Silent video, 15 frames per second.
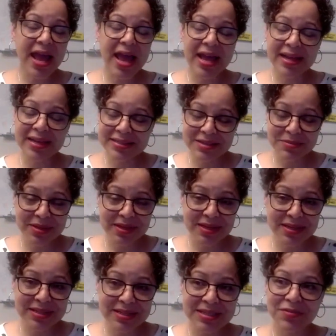academic
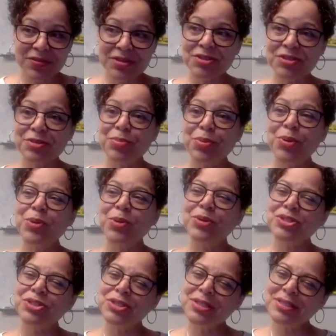endeavors to the point where
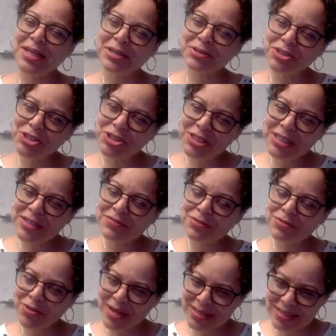she is now chief
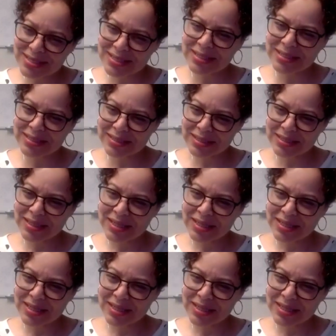resident,